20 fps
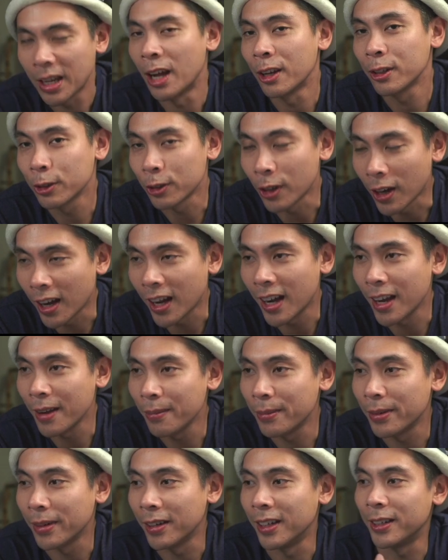I'll try,
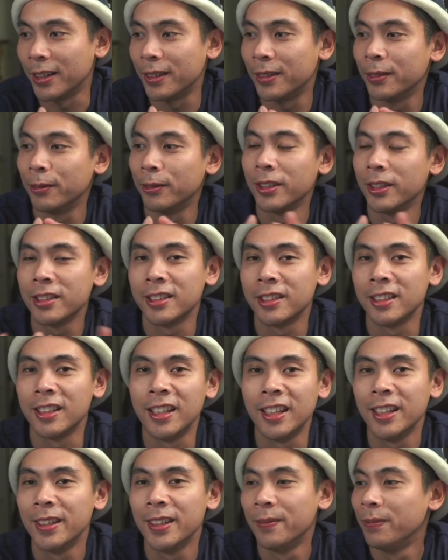but we'll
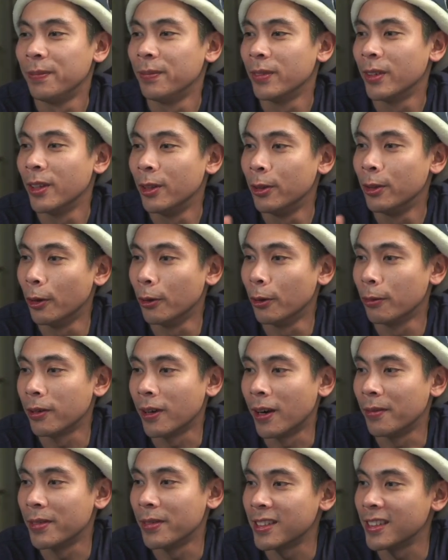see. No
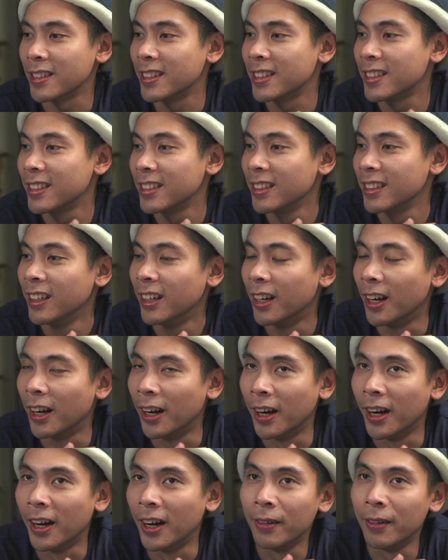promises.
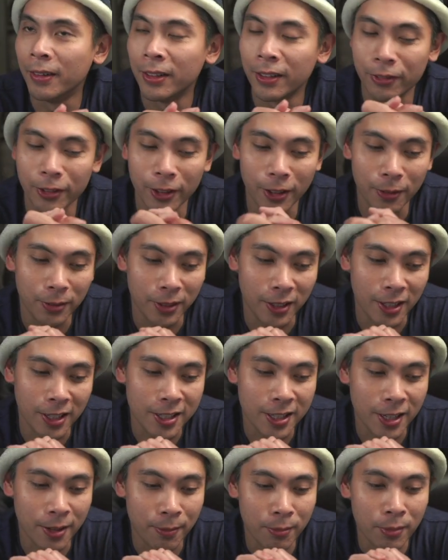In the
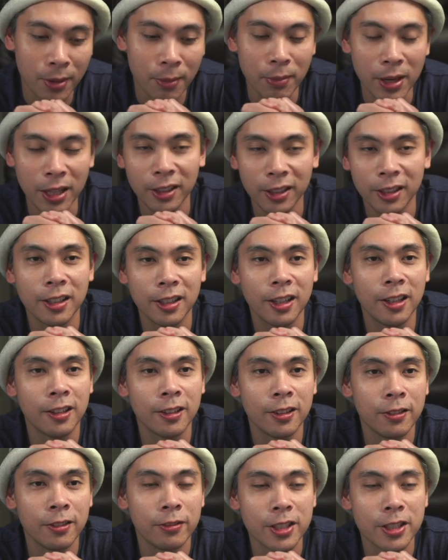Philippines, I'm mainly there
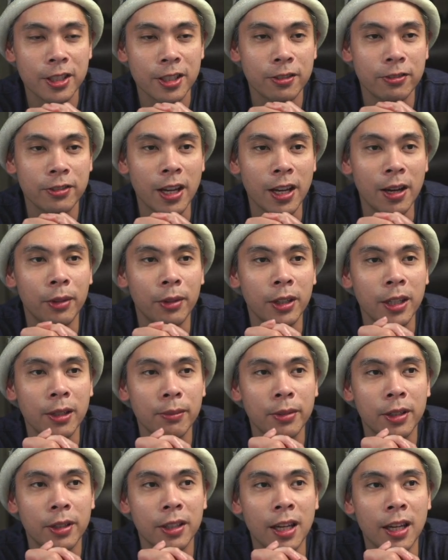to visit family,
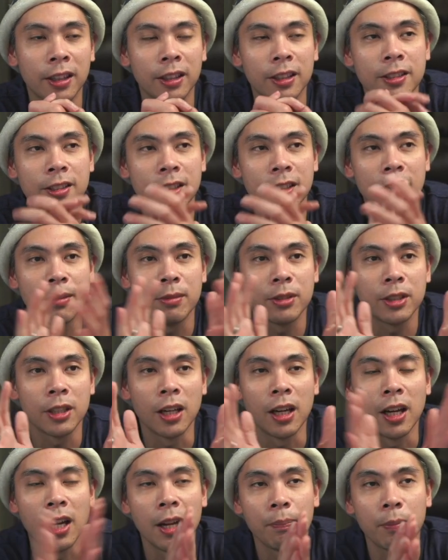but at the same
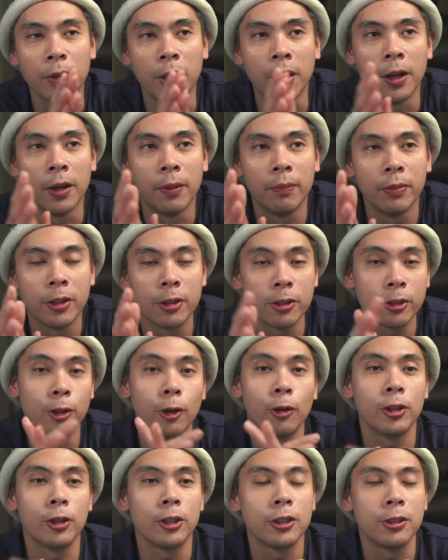time, there's
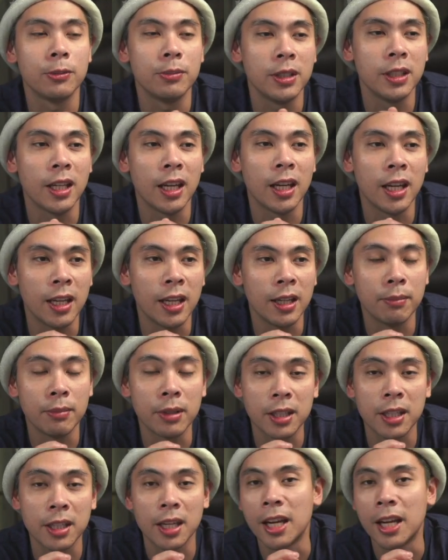going to be a
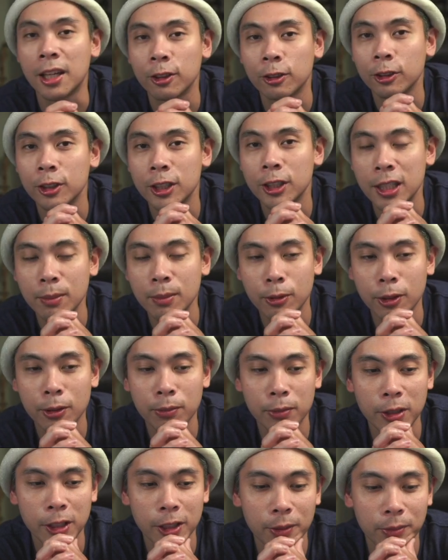mechanical
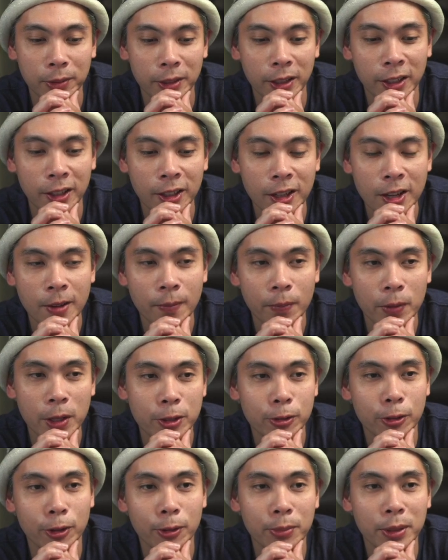keyboard meetup there.
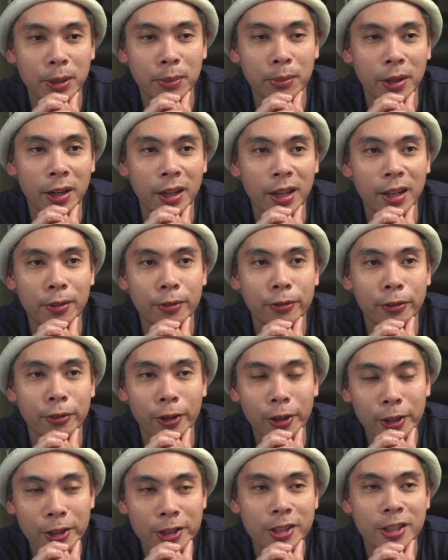This will be my
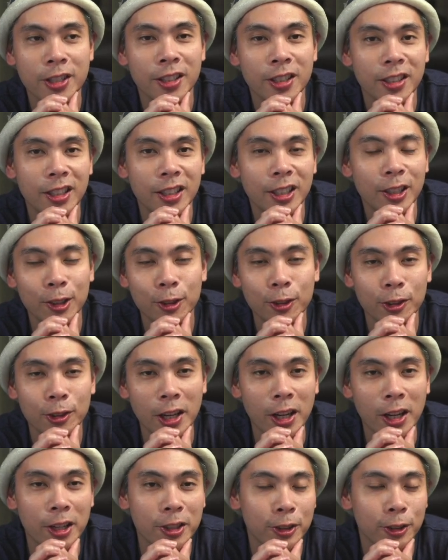first
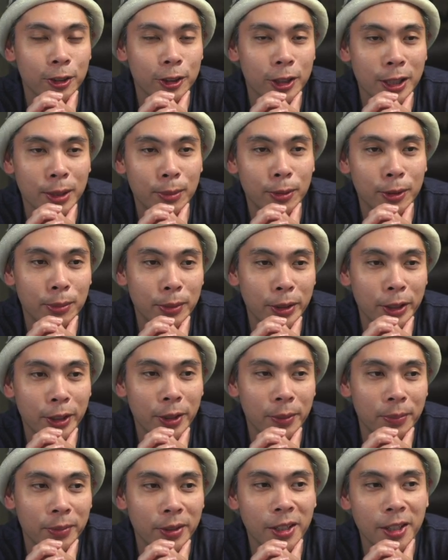international keyboard
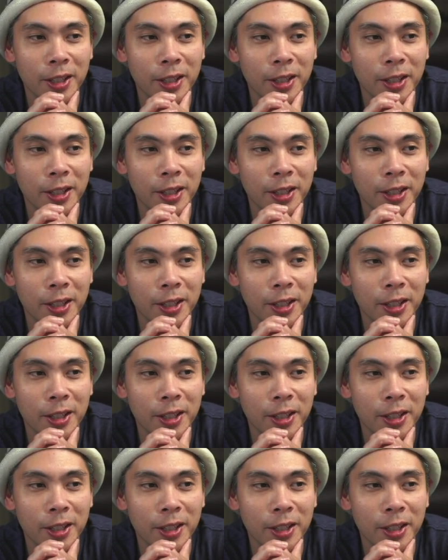meetup,